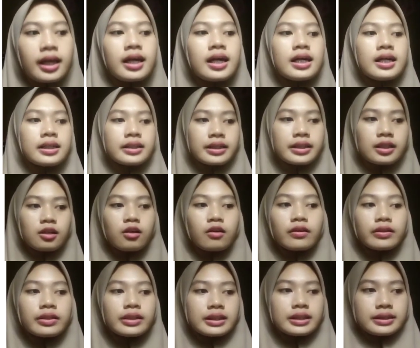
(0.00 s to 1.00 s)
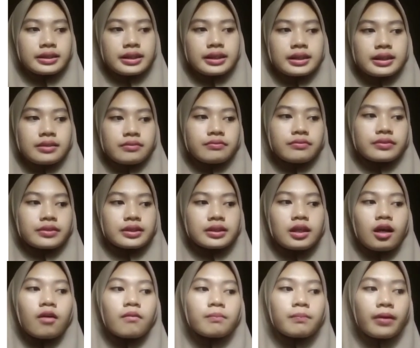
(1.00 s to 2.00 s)
Recognizing different
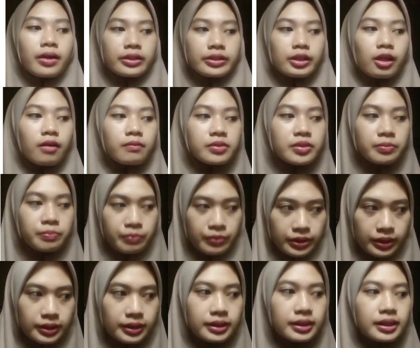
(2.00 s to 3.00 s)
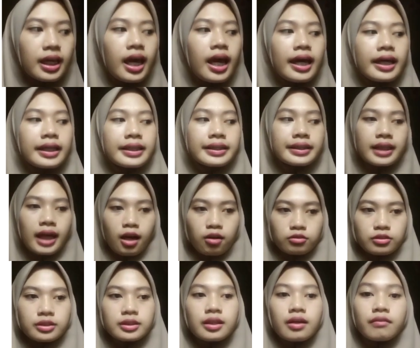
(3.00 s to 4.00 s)
parts of speech, nouns,
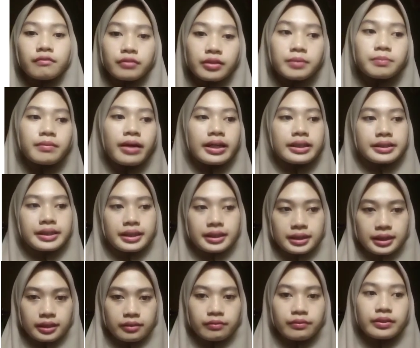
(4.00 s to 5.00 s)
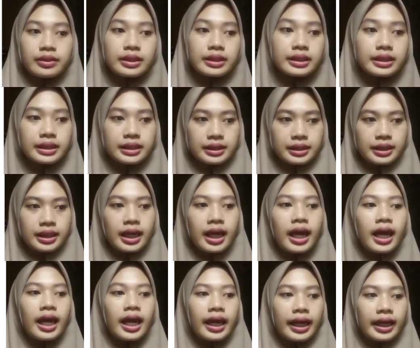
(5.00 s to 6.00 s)
verb, adjective, etc.,
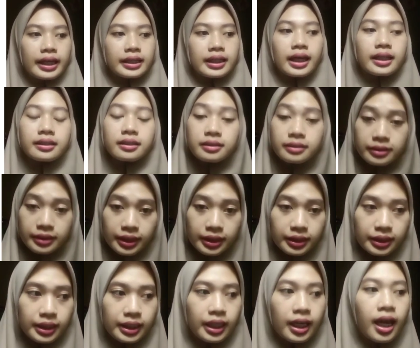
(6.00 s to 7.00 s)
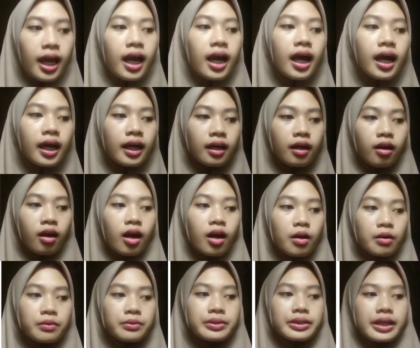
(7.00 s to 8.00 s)
and understanding how
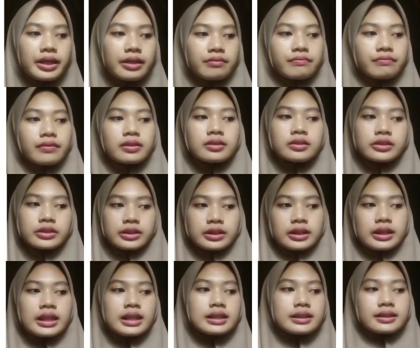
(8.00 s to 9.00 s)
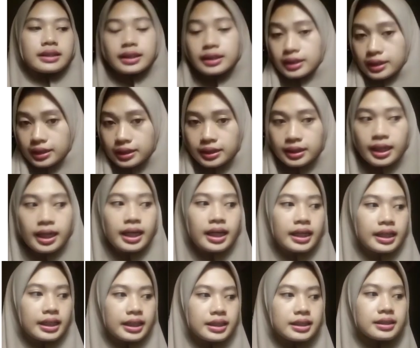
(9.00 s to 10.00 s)
they function in sentence
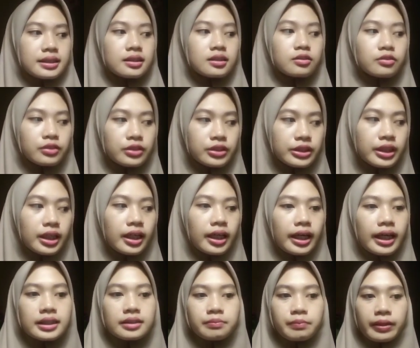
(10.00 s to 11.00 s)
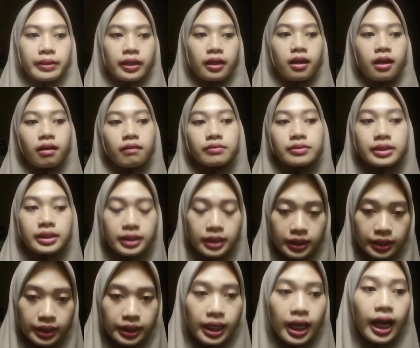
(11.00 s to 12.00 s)
is crucial aspect of syntactic
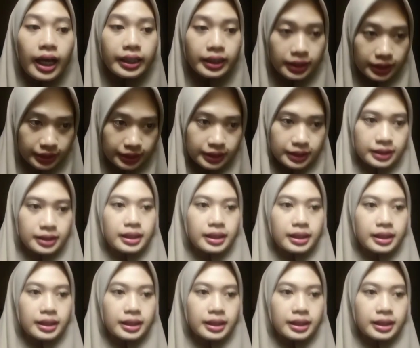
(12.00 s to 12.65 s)
analysis.